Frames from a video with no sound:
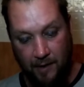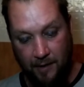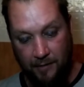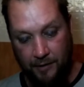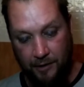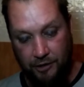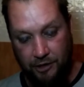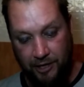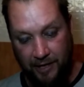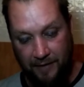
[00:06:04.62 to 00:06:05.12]

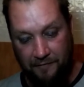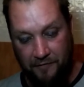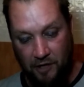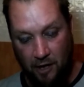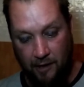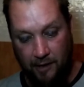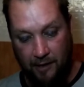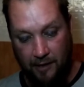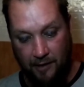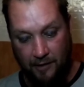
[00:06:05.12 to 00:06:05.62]
The chief
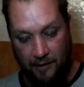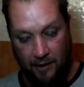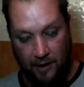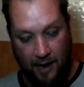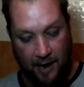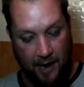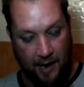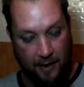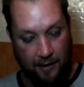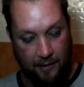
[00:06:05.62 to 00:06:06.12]
target of their
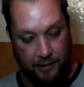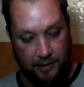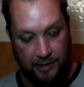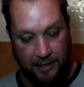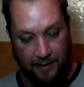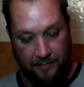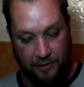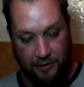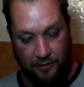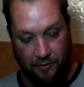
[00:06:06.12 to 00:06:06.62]
ire
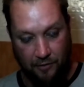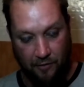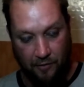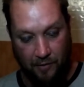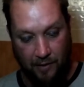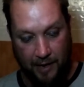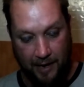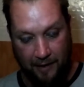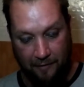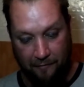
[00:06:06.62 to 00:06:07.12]
seems
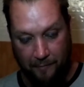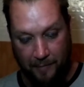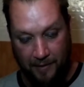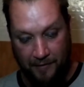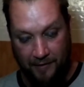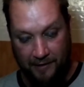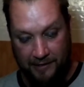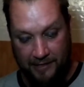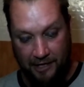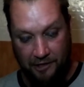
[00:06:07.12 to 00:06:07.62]
to have
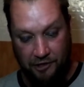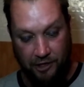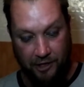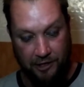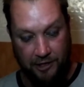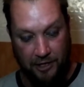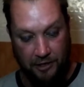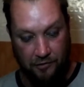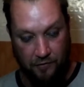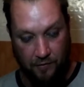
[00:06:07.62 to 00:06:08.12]
been the
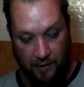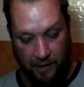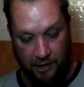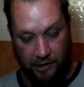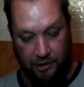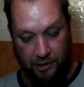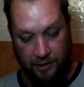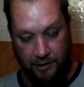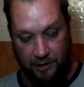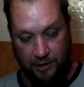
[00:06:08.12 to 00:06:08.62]
teachings and
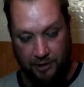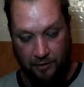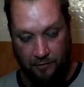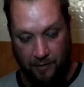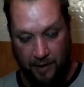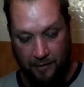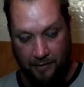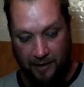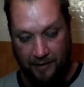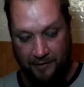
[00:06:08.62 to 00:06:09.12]
traditions
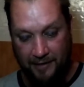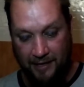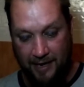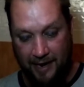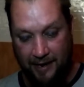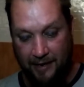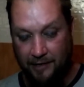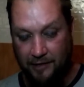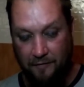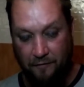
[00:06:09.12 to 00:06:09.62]
surrounding the
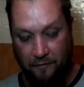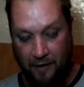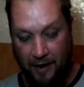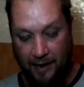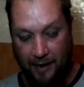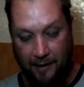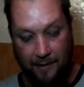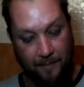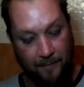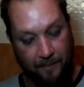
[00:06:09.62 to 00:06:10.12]
goddess
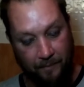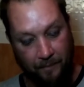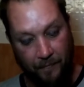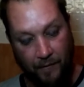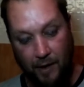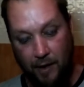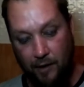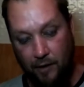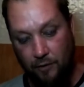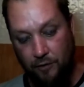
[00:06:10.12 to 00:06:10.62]
Freya,
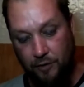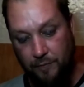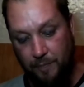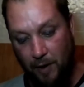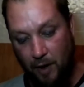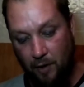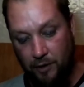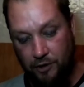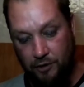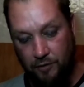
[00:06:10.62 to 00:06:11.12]
whose
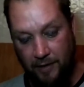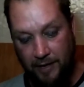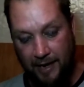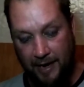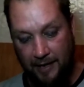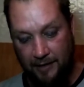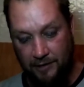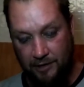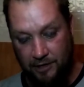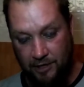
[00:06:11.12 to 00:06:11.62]
poetry
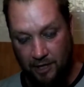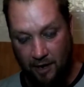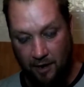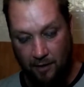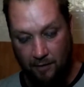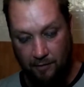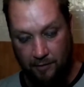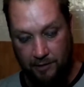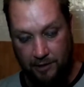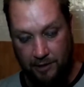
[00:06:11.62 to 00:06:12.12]
and
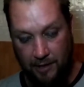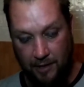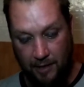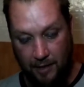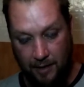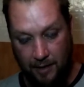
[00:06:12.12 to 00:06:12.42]
songs